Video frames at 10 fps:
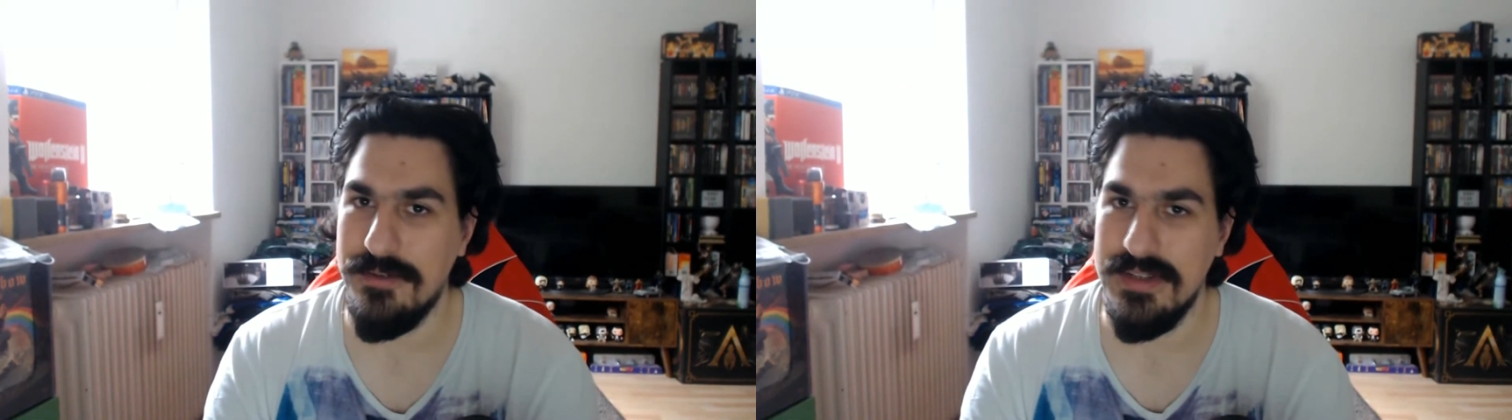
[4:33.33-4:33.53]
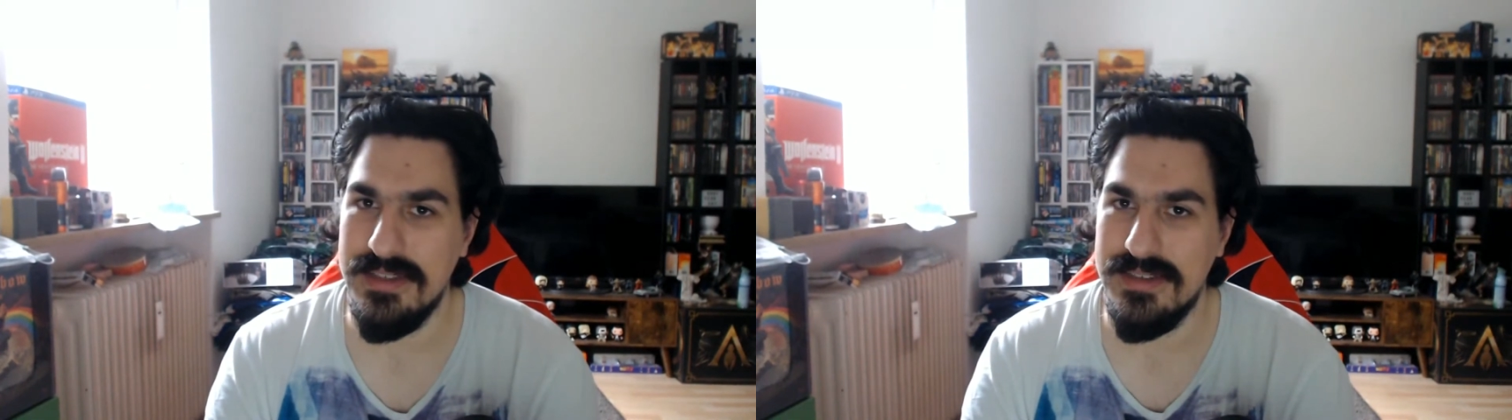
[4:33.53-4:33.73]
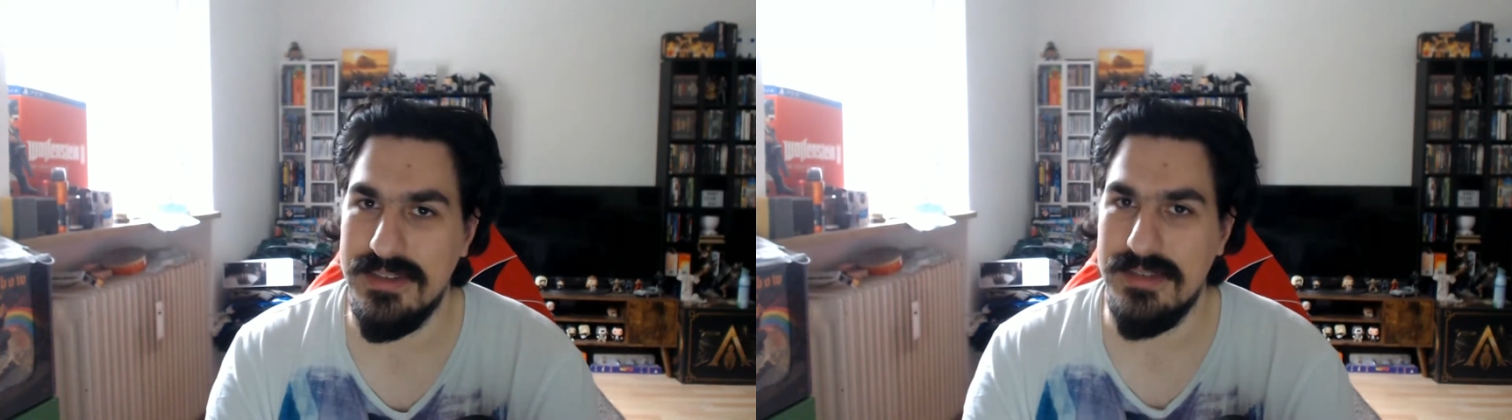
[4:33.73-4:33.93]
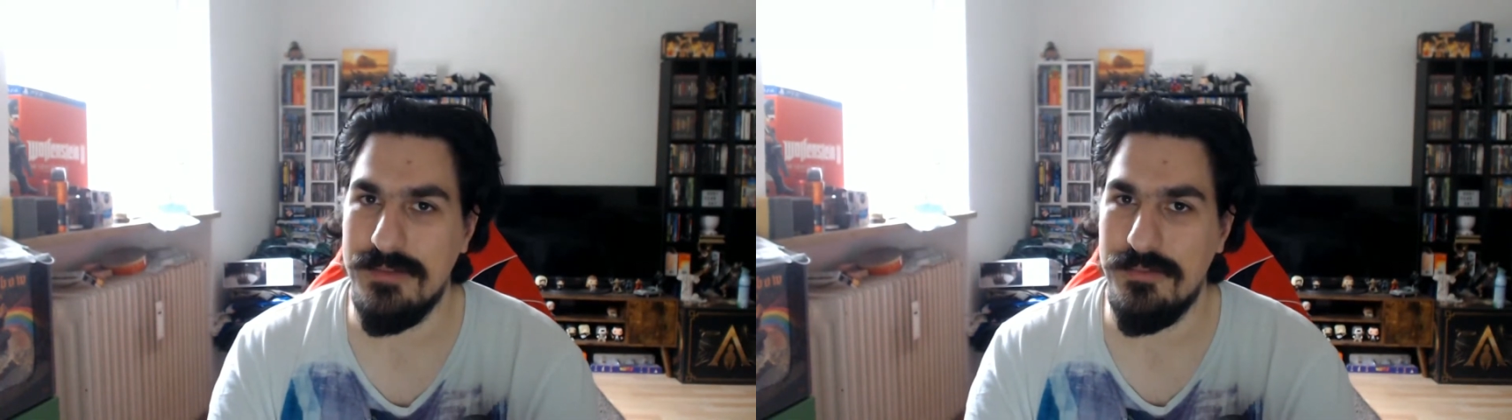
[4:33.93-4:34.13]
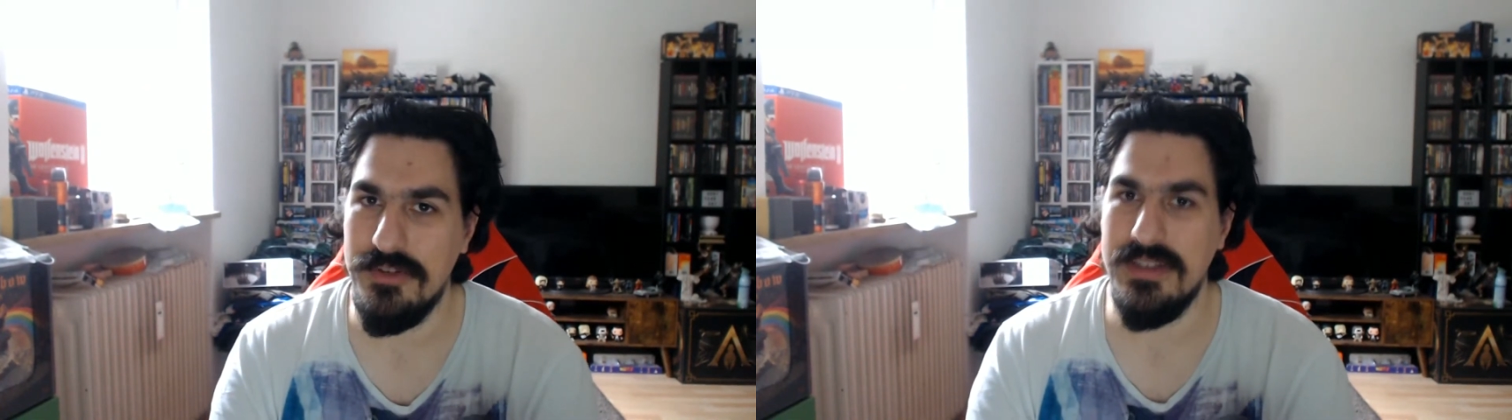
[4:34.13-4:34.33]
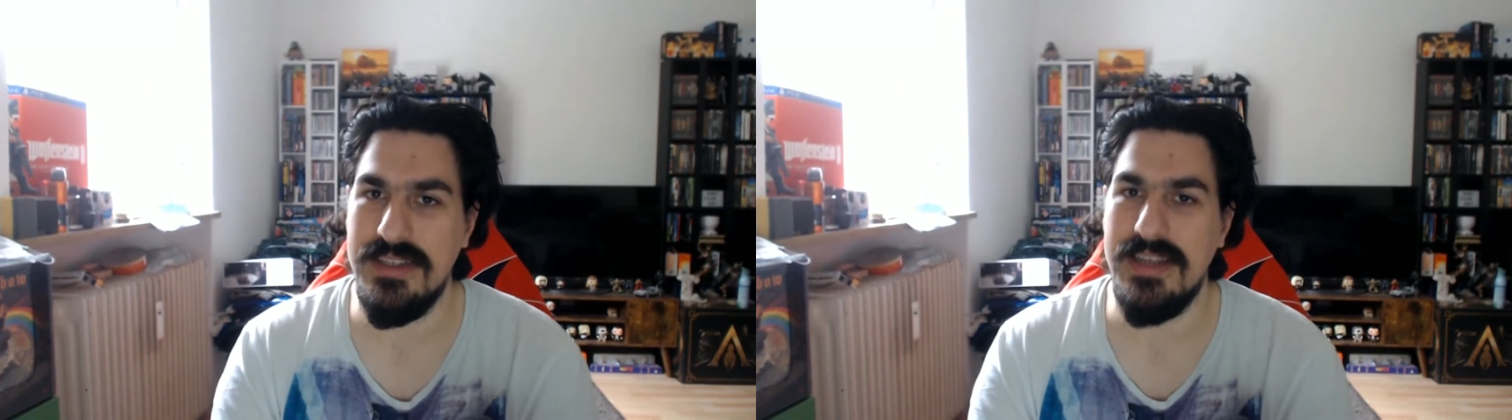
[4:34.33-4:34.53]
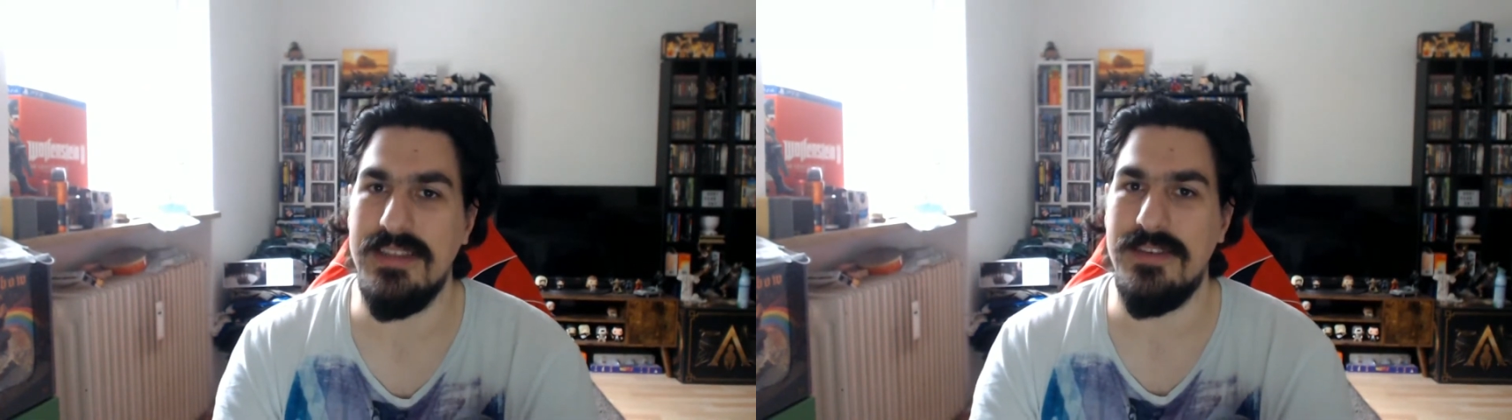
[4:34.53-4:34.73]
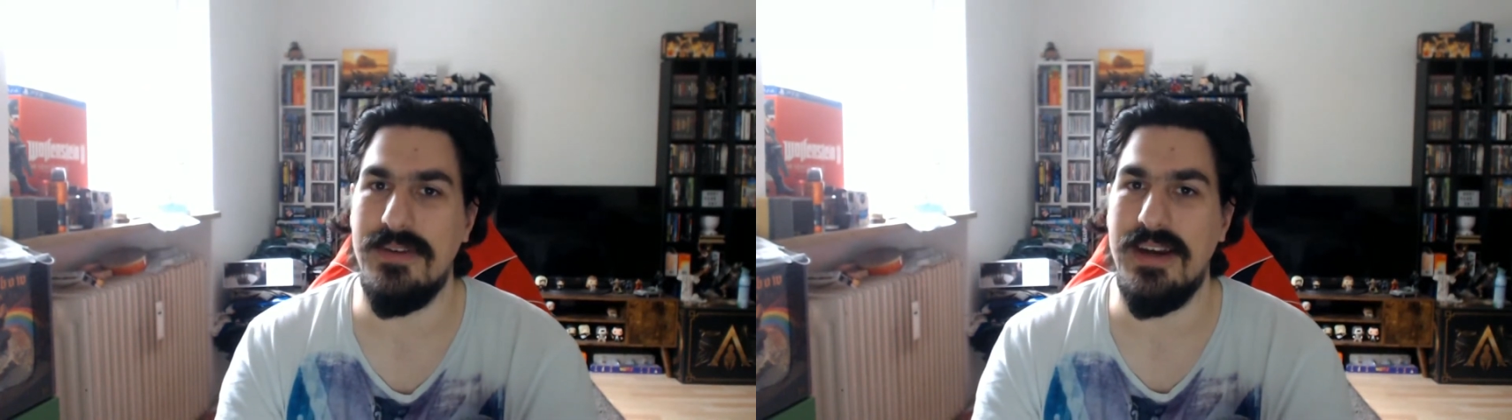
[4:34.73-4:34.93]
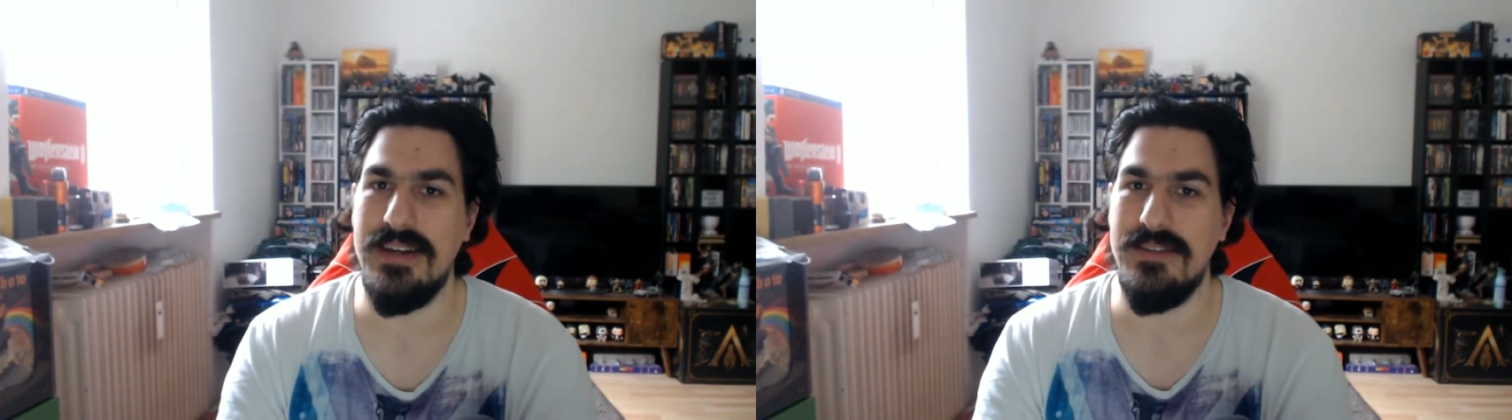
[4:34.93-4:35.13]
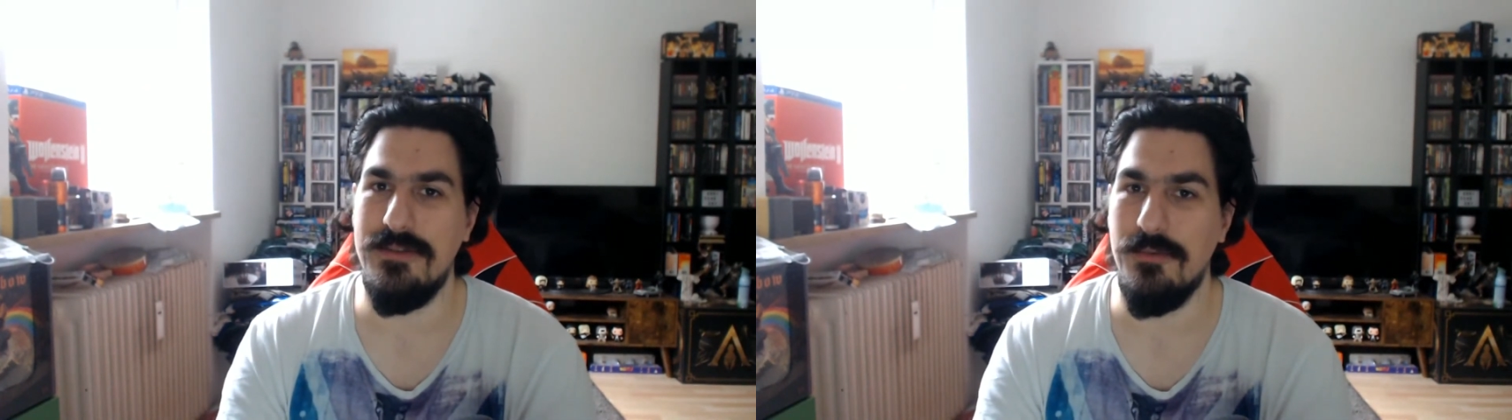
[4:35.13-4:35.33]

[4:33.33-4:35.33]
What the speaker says: it's pretty satisfying to